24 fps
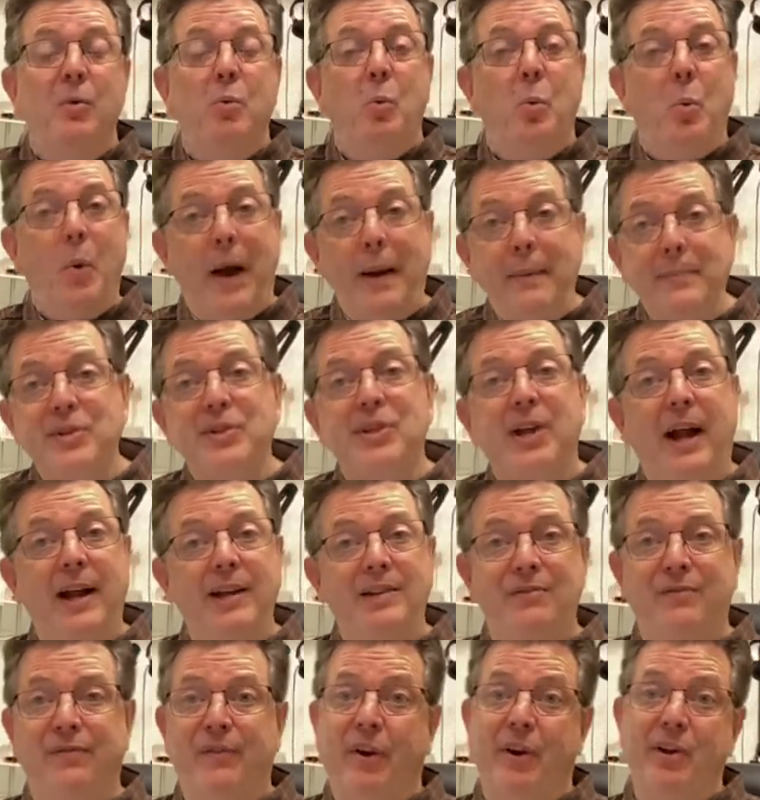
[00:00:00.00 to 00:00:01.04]

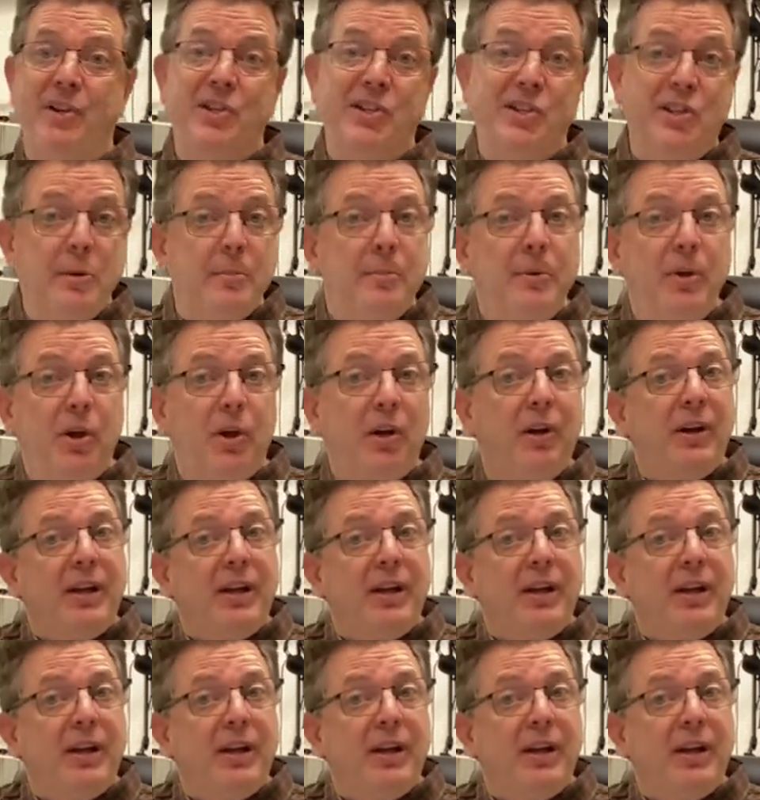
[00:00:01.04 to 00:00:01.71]
websites, very similar.